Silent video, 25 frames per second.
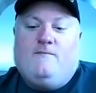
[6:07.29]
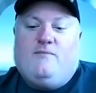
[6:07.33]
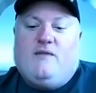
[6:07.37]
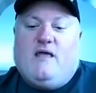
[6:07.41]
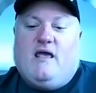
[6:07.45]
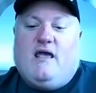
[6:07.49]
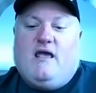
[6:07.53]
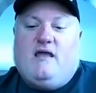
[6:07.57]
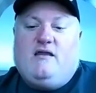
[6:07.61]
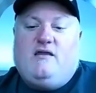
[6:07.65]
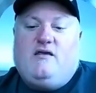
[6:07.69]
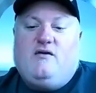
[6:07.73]

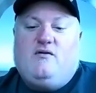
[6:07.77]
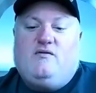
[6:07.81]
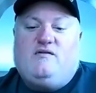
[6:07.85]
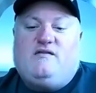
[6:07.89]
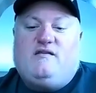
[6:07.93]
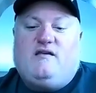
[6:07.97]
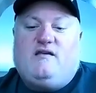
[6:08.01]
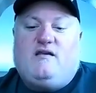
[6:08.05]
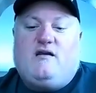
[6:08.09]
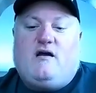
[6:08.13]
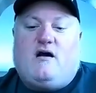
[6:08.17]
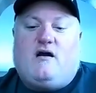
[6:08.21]
and use
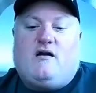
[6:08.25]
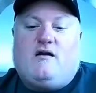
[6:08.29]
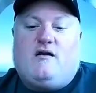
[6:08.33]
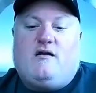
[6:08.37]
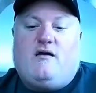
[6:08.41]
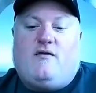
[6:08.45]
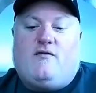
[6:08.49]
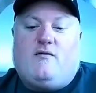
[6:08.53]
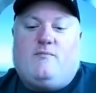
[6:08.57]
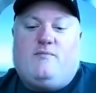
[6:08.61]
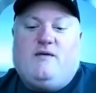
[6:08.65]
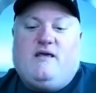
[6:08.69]
it on
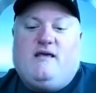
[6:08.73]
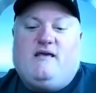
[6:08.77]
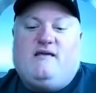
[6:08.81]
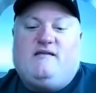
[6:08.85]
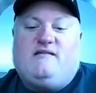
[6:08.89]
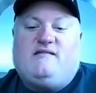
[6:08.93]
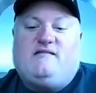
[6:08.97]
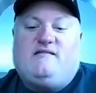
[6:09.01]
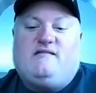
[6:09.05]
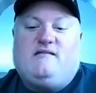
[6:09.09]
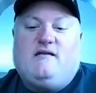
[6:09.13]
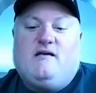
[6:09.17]
another
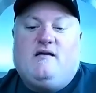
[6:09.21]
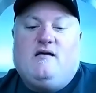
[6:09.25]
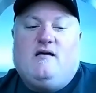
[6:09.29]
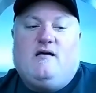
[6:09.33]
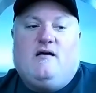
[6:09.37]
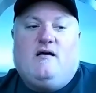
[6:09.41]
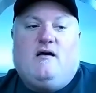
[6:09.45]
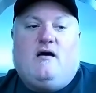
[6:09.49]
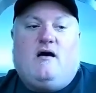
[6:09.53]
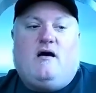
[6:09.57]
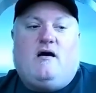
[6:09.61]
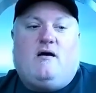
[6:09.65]
piece
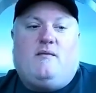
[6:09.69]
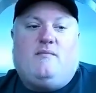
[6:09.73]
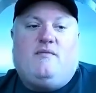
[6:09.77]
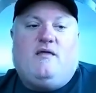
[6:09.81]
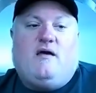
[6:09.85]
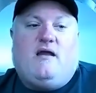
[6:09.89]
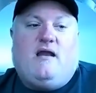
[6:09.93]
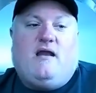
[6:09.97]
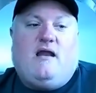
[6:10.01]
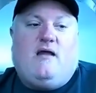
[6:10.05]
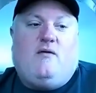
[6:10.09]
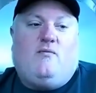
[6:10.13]

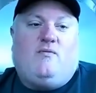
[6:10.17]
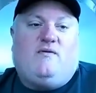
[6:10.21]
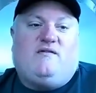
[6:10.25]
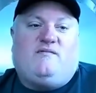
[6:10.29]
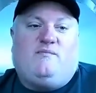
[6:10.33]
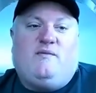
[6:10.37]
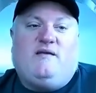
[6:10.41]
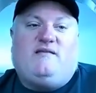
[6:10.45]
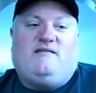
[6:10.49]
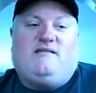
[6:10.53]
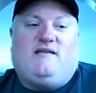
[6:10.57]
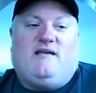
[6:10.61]
that was
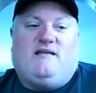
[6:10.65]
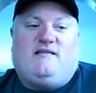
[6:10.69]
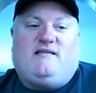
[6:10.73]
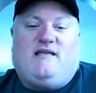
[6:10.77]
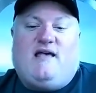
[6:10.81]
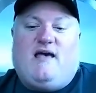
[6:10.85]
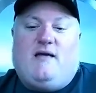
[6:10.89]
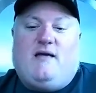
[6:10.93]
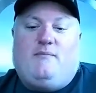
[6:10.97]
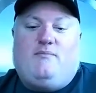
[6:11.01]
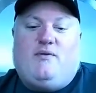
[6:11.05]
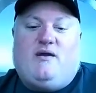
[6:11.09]
missing its
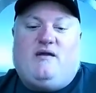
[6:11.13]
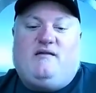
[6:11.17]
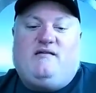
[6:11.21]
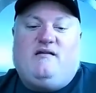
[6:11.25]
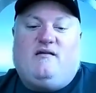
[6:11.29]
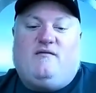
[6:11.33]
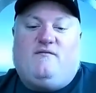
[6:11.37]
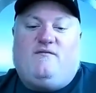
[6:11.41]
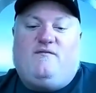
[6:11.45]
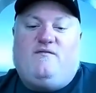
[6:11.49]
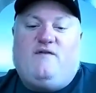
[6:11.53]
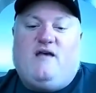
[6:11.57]
head, but it
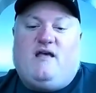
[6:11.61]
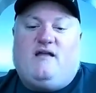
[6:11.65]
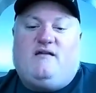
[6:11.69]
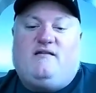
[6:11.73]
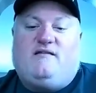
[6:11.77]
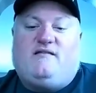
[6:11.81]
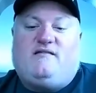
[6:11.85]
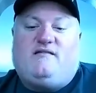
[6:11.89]
didn't fit.